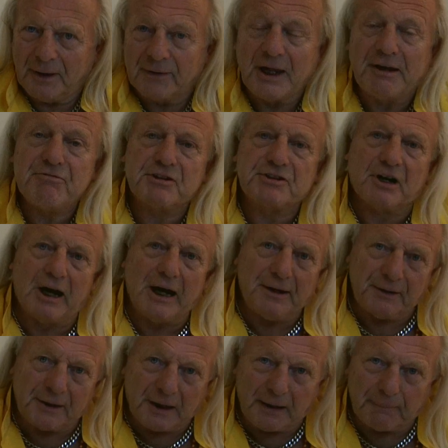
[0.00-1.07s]
They
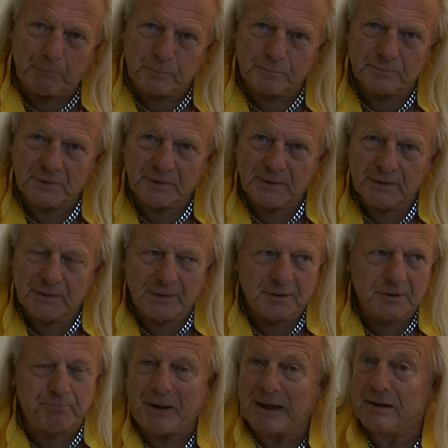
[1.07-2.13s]
retired again.
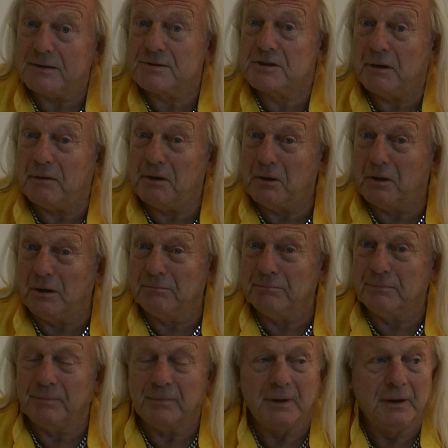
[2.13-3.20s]
The battle's going on.